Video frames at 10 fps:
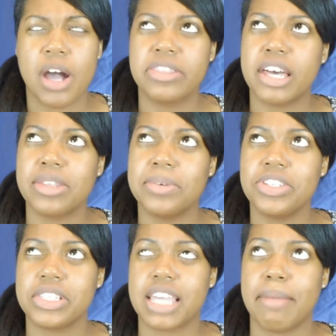Another one
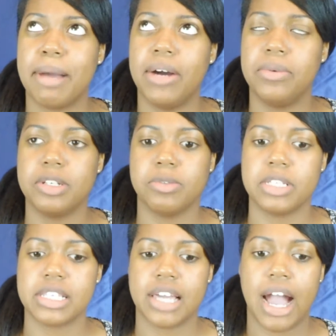just came out. What
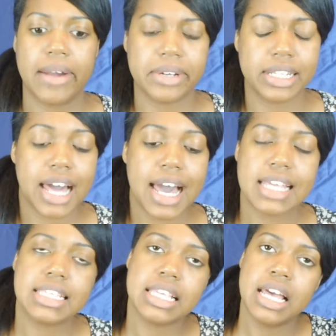was it?
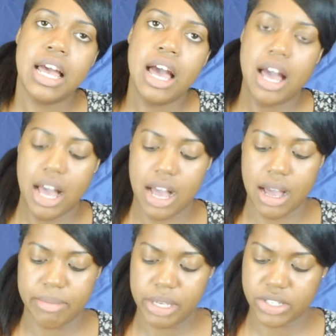Hourglass.
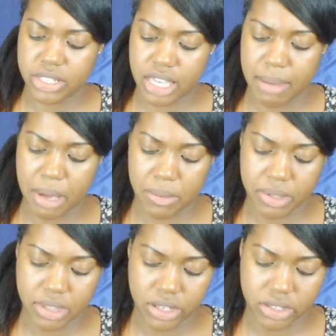They just came out
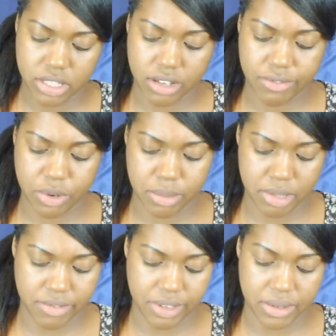with their stick
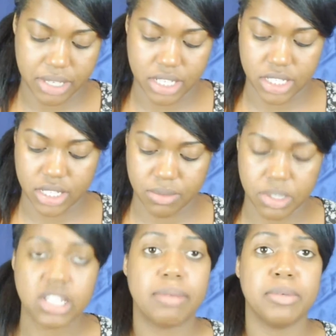formula foundation,
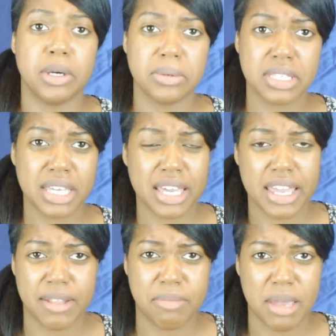which I'm going to get,
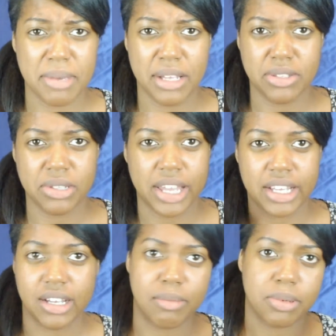and maybe I'll do like
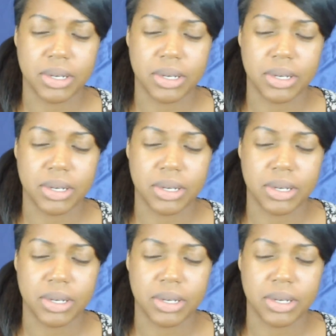a